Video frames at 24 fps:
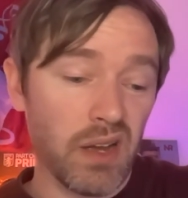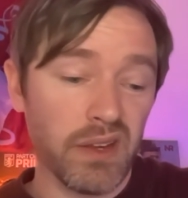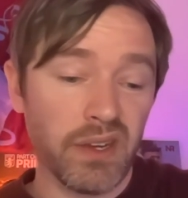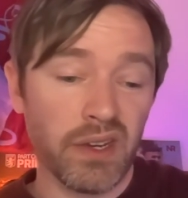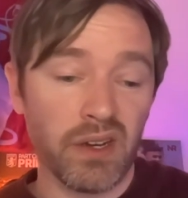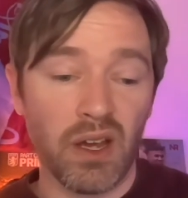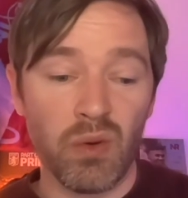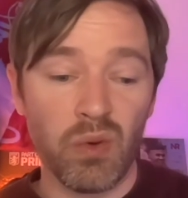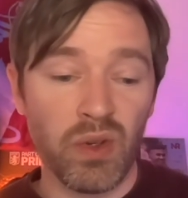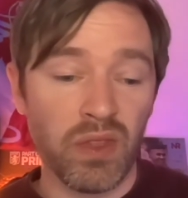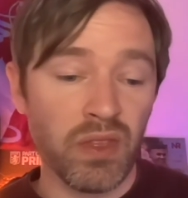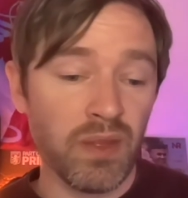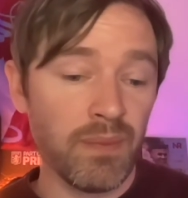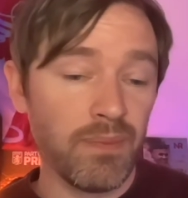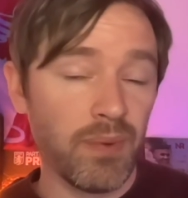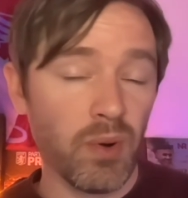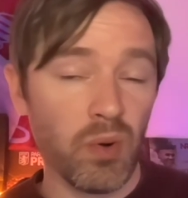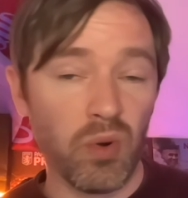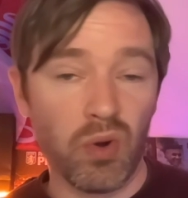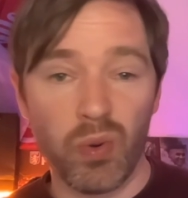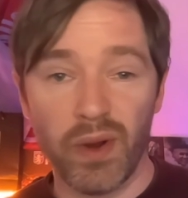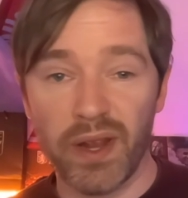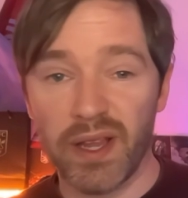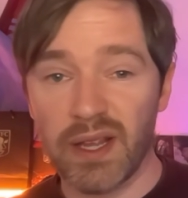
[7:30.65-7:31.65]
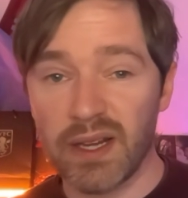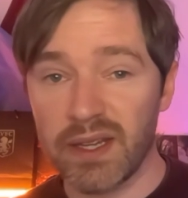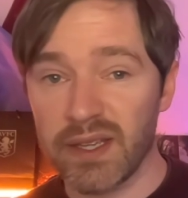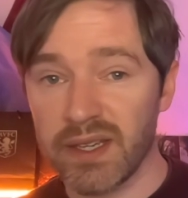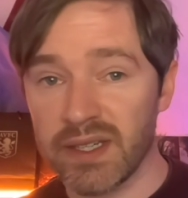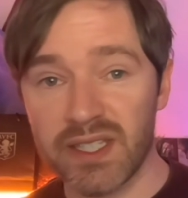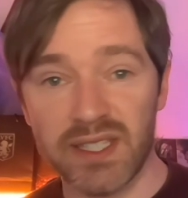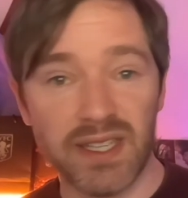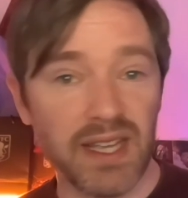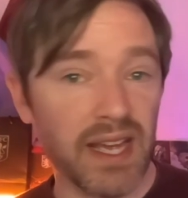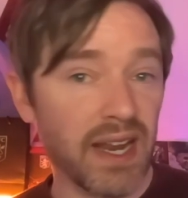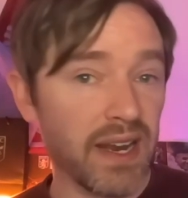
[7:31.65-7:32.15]
Win the ball quickly and
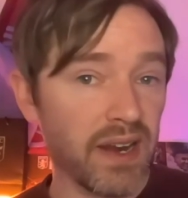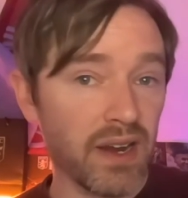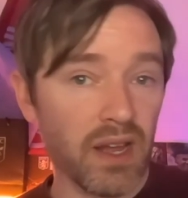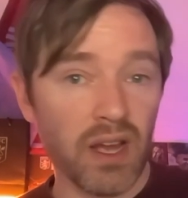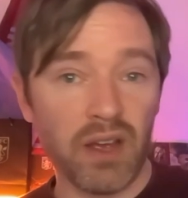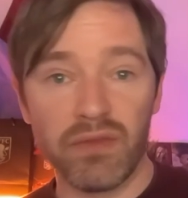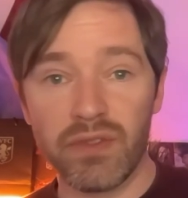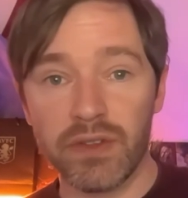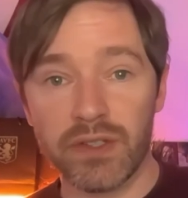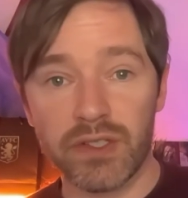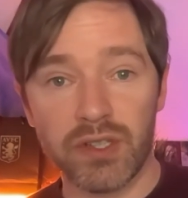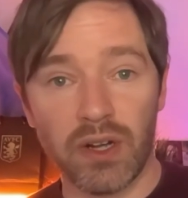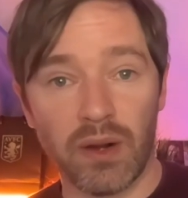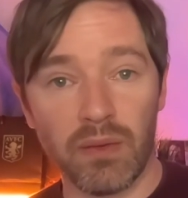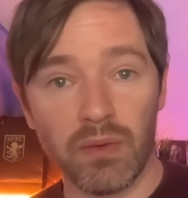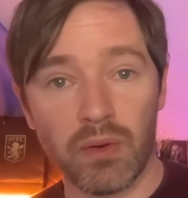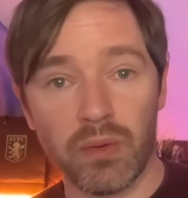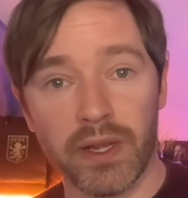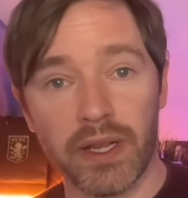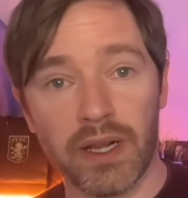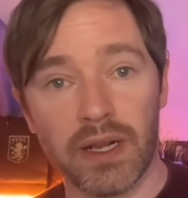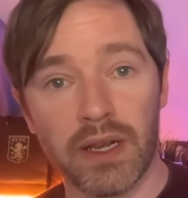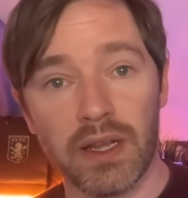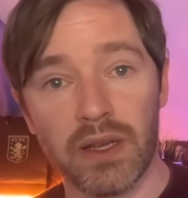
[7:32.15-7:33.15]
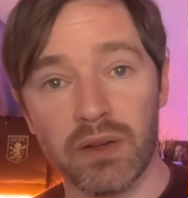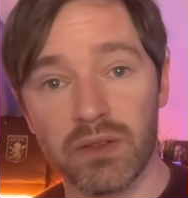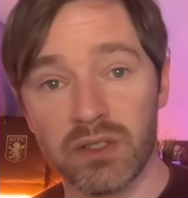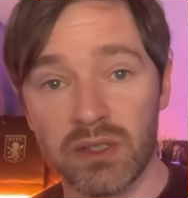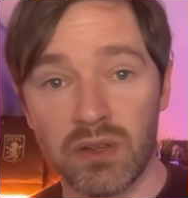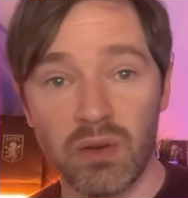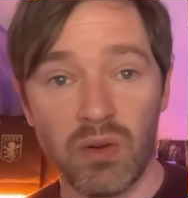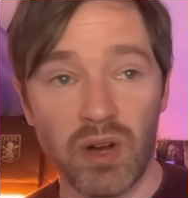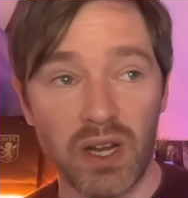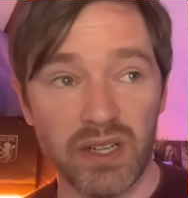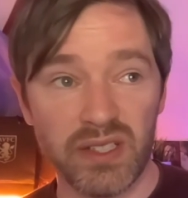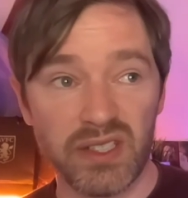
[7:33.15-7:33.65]
just get it over the top quickly. It was
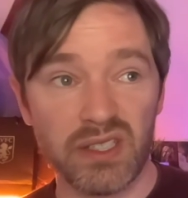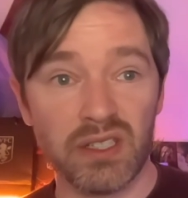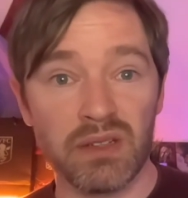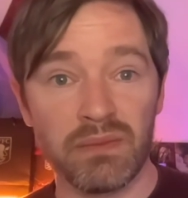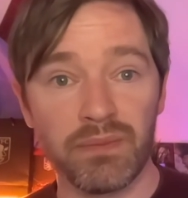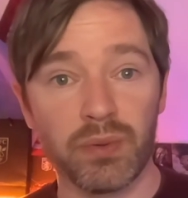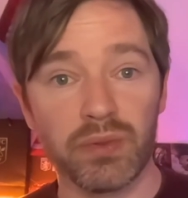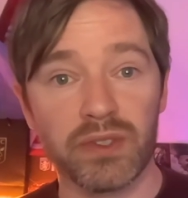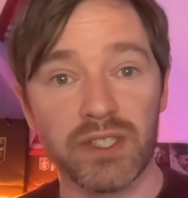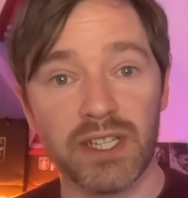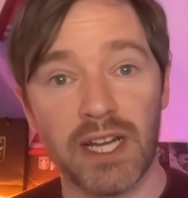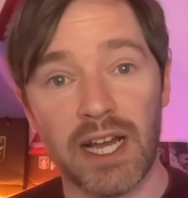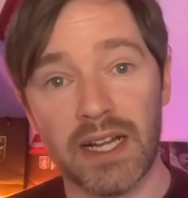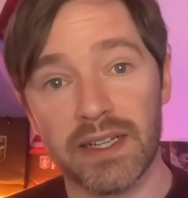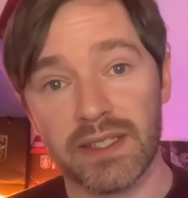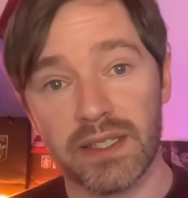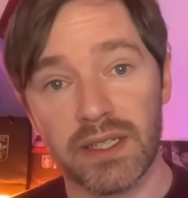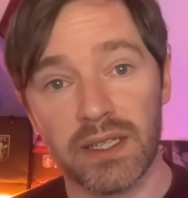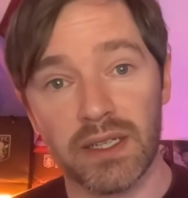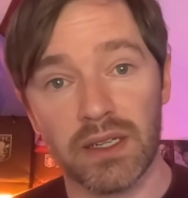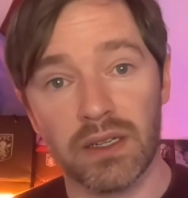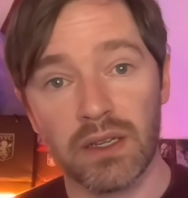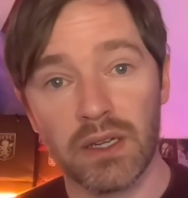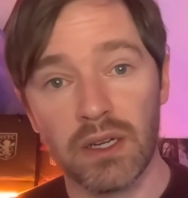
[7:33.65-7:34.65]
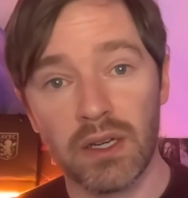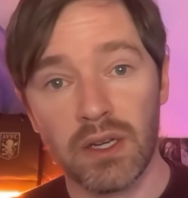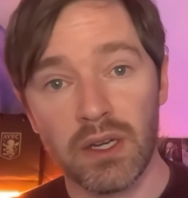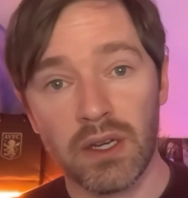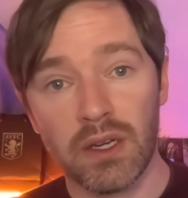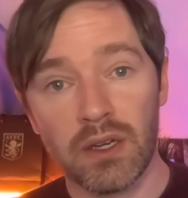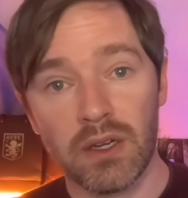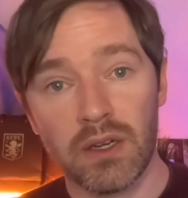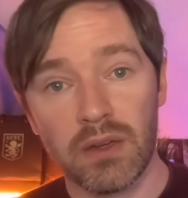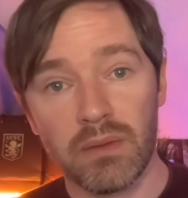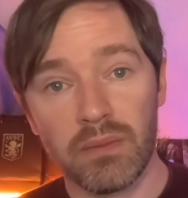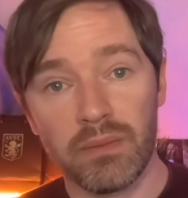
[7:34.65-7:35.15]
quite a simple tactic,
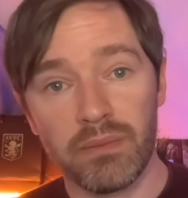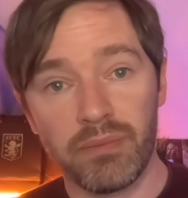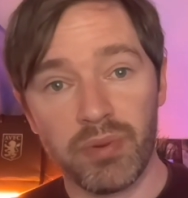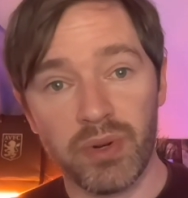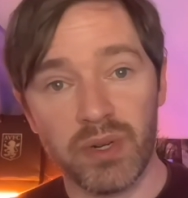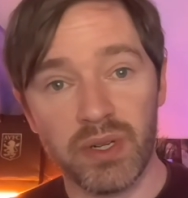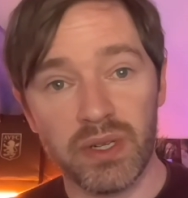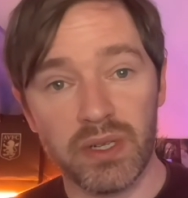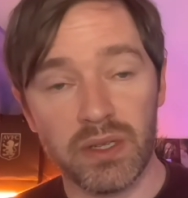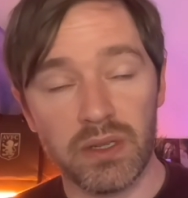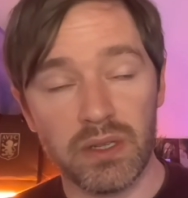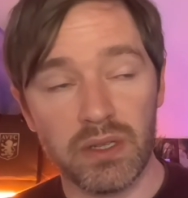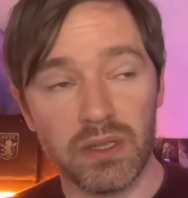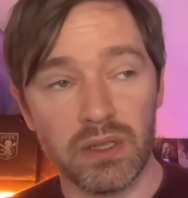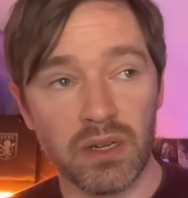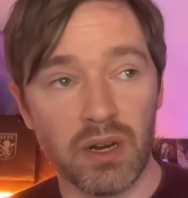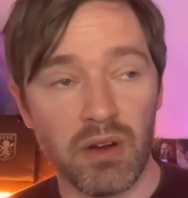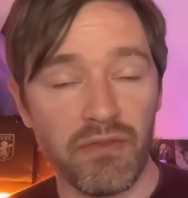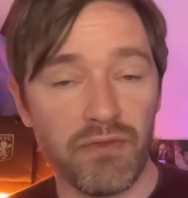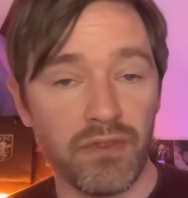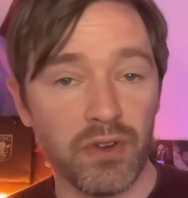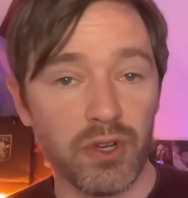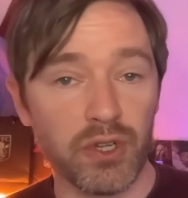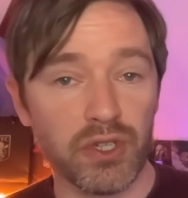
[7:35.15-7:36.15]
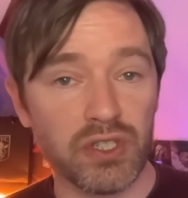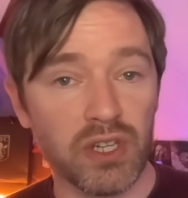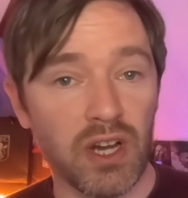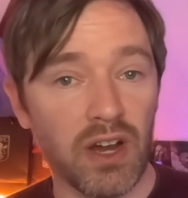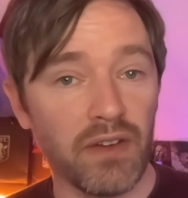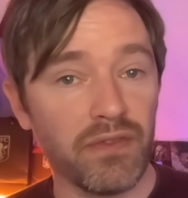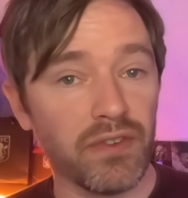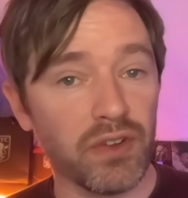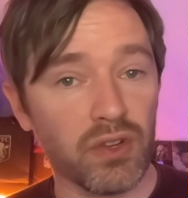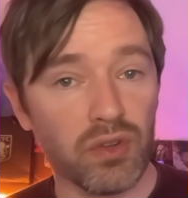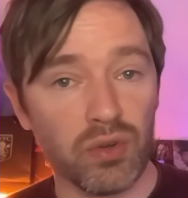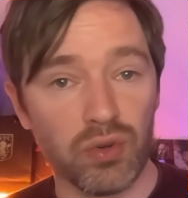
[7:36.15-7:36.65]
but first
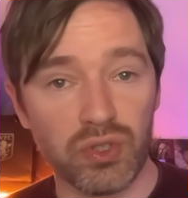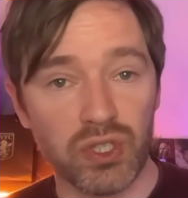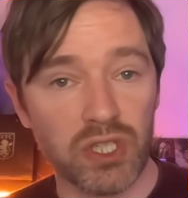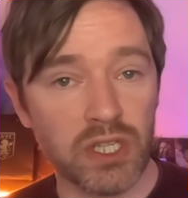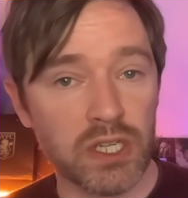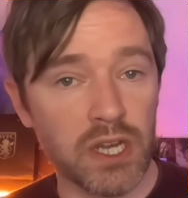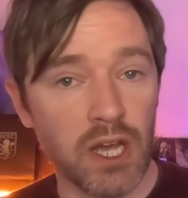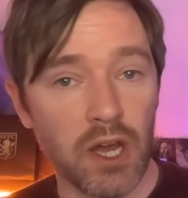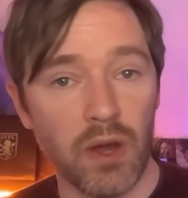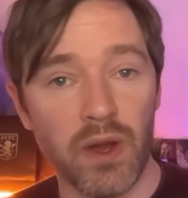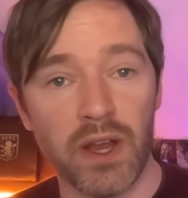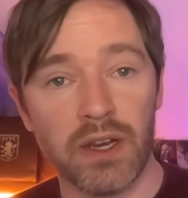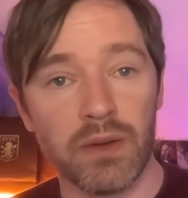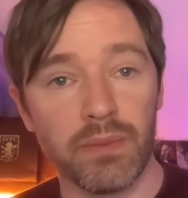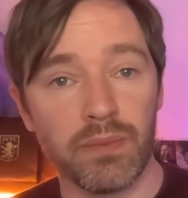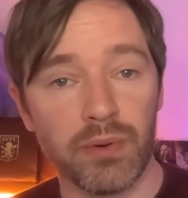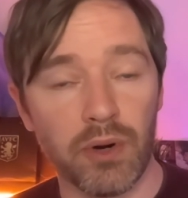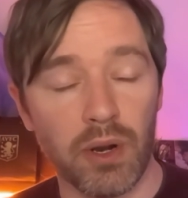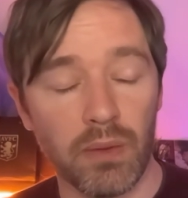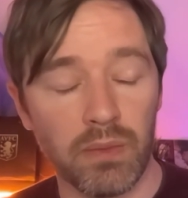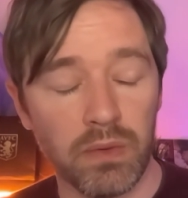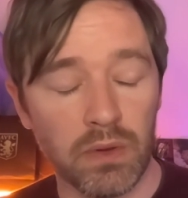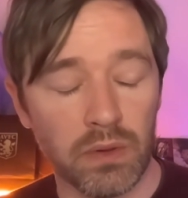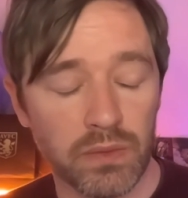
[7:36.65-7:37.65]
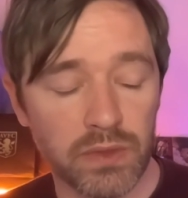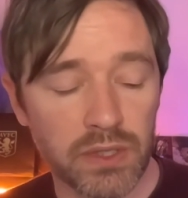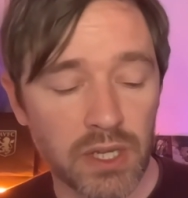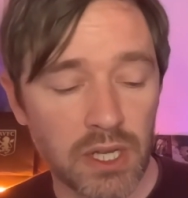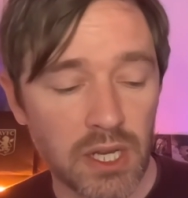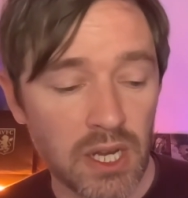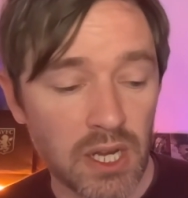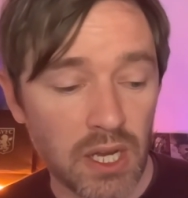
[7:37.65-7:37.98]
half it causes no end of problems.